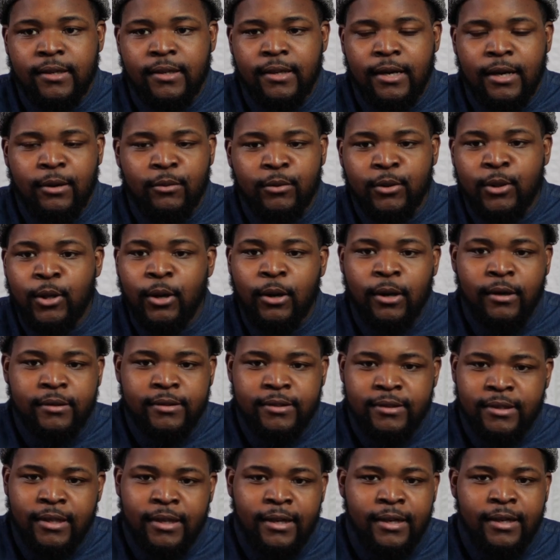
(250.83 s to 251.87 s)
I would go
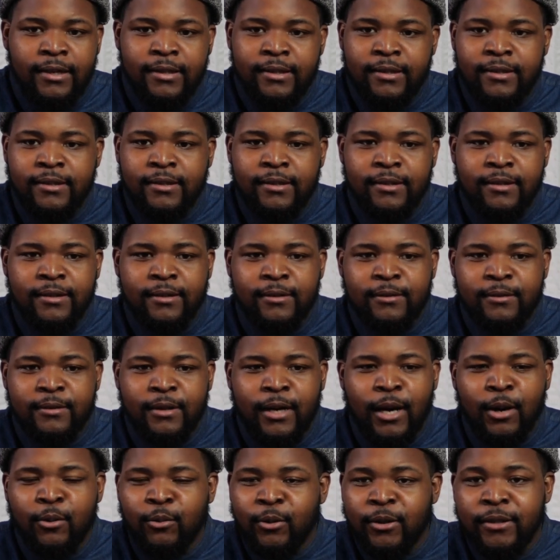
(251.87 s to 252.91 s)
outside and
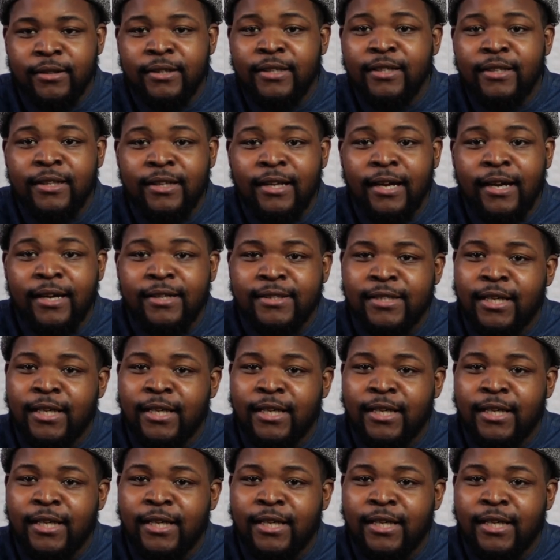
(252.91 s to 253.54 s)
I wouldn't eat last,